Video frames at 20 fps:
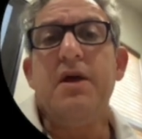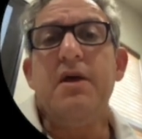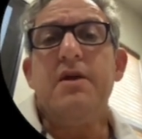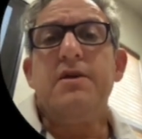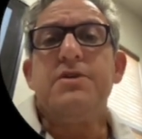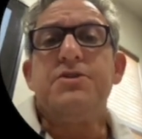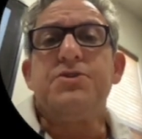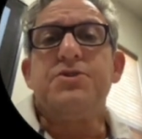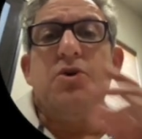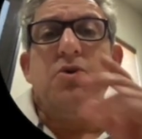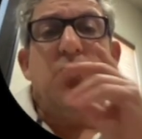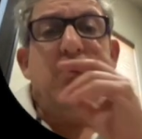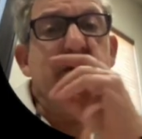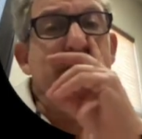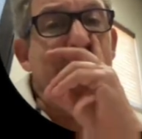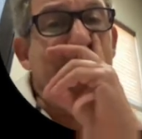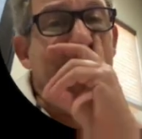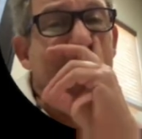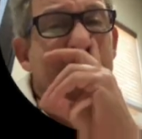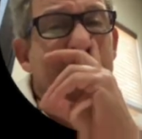So when
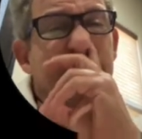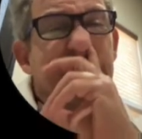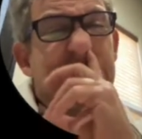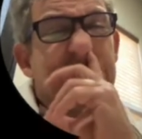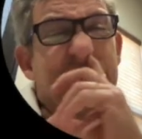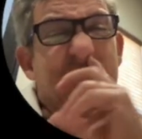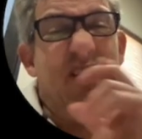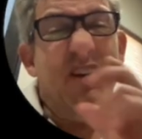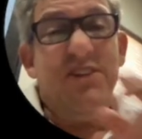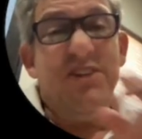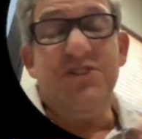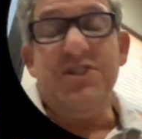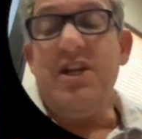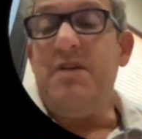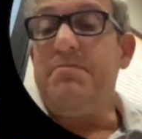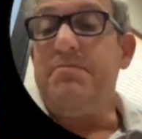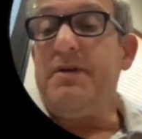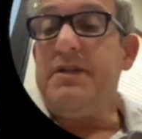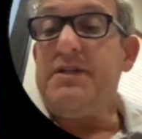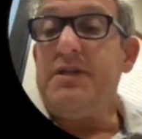you look at the studies that
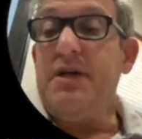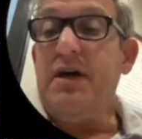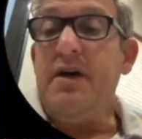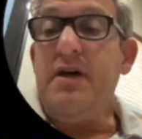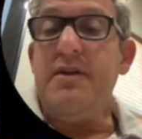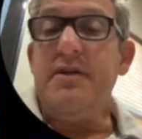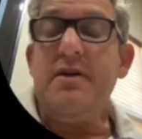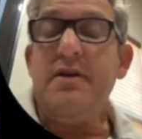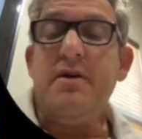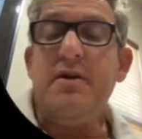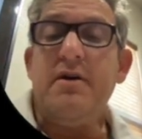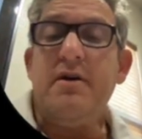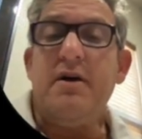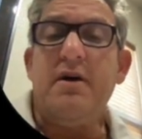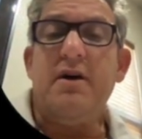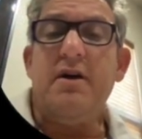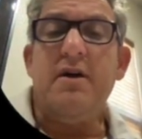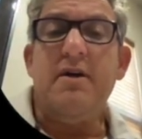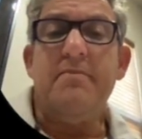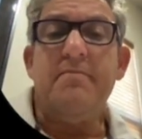have been done,
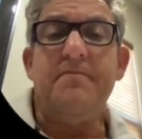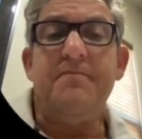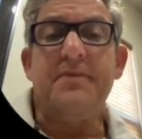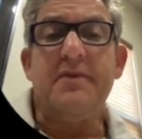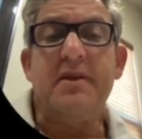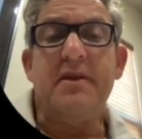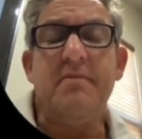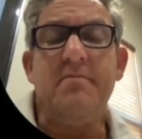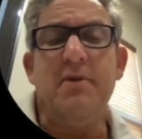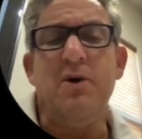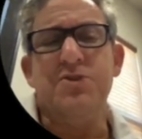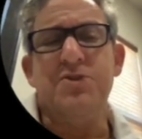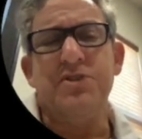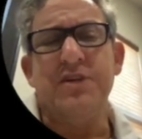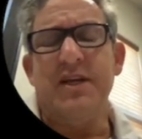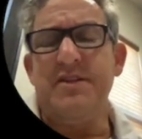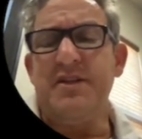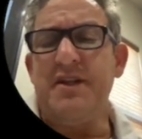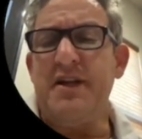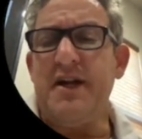mostly
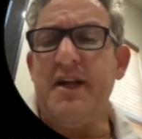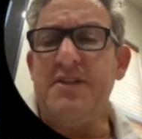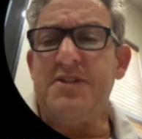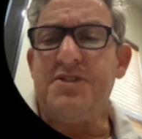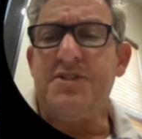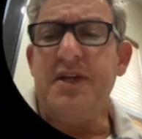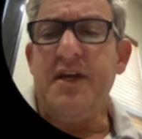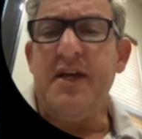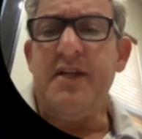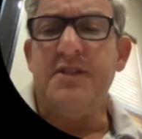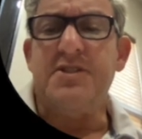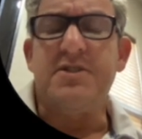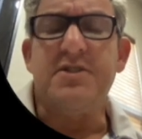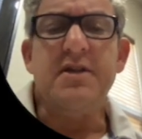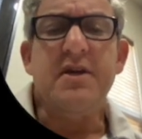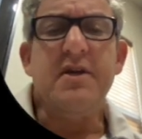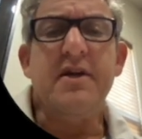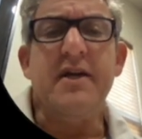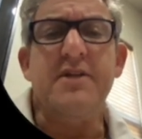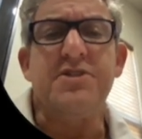in the United States,
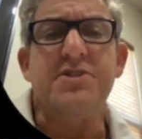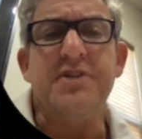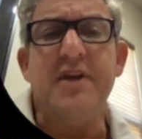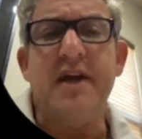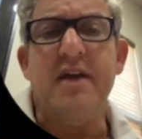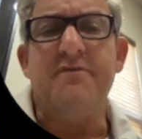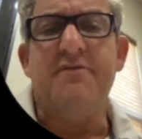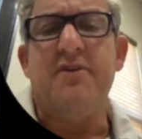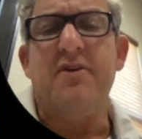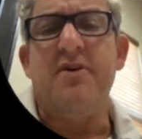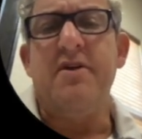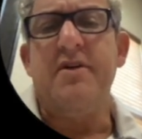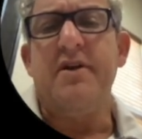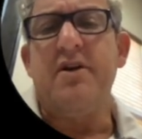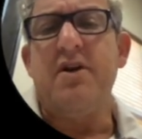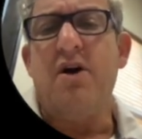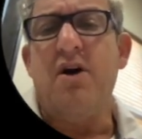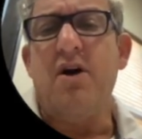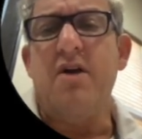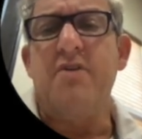at Stanford and
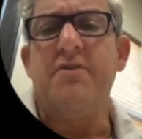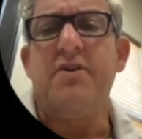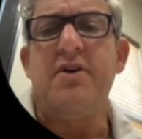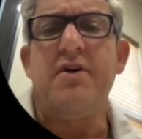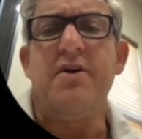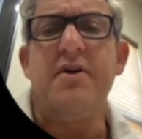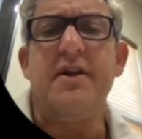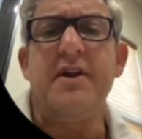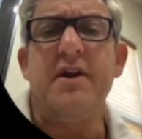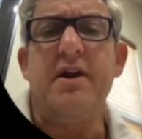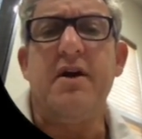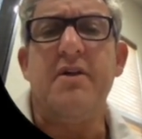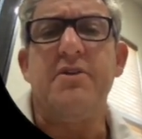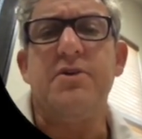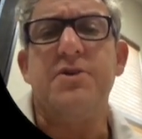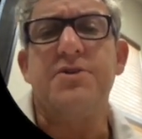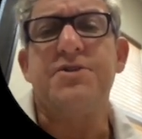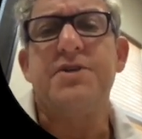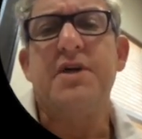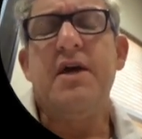Harvard and
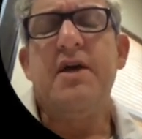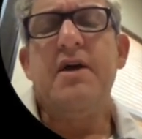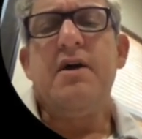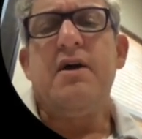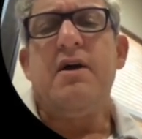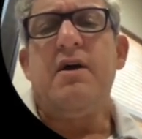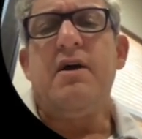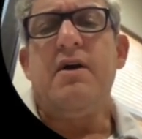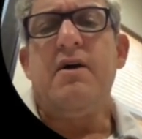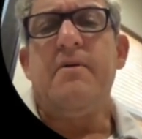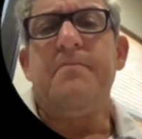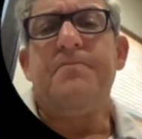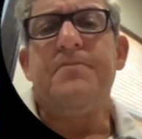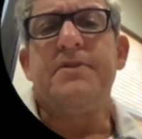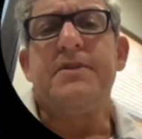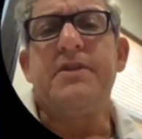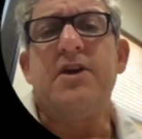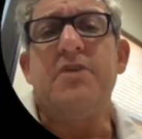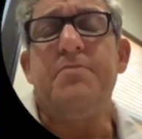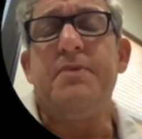others,
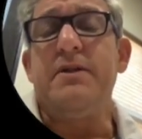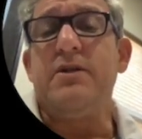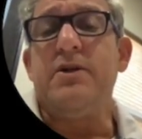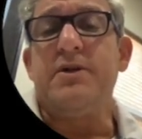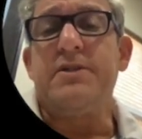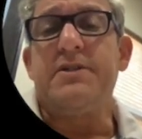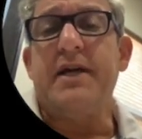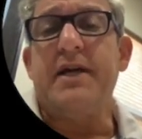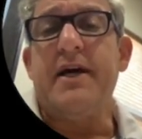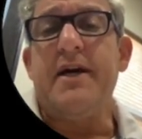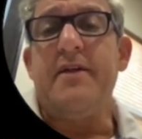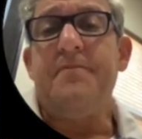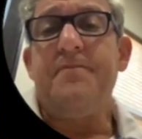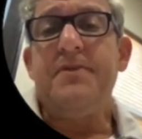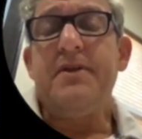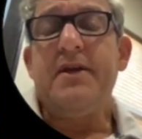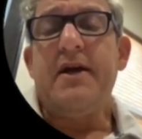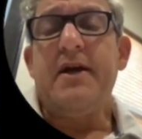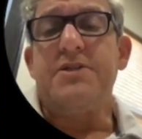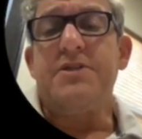they've been looked at,
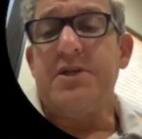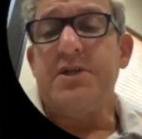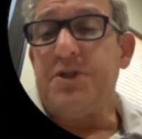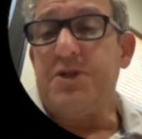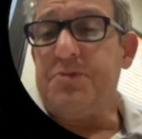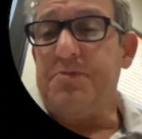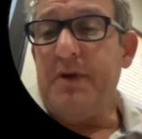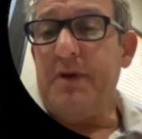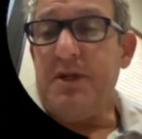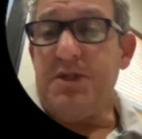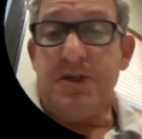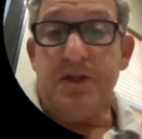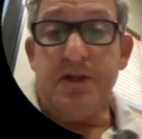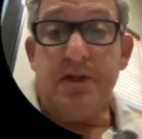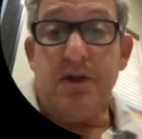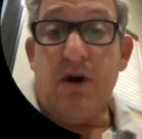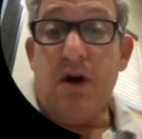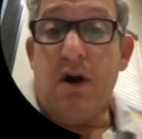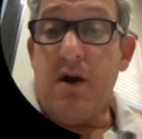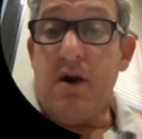as I just mentioned,
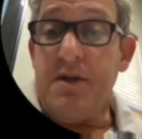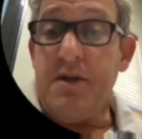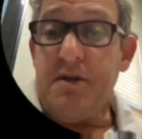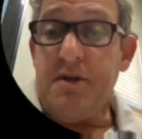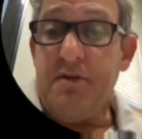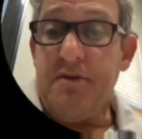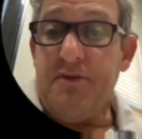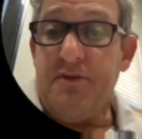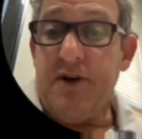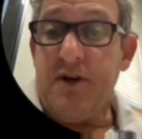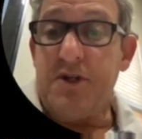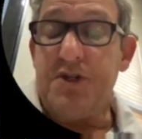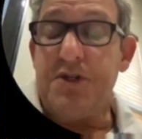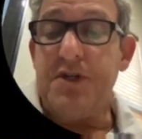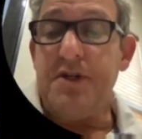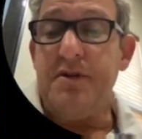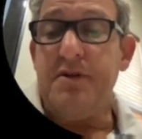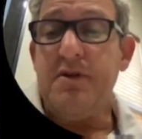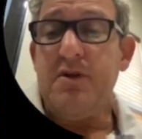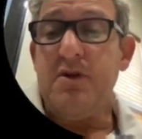the heart
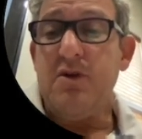function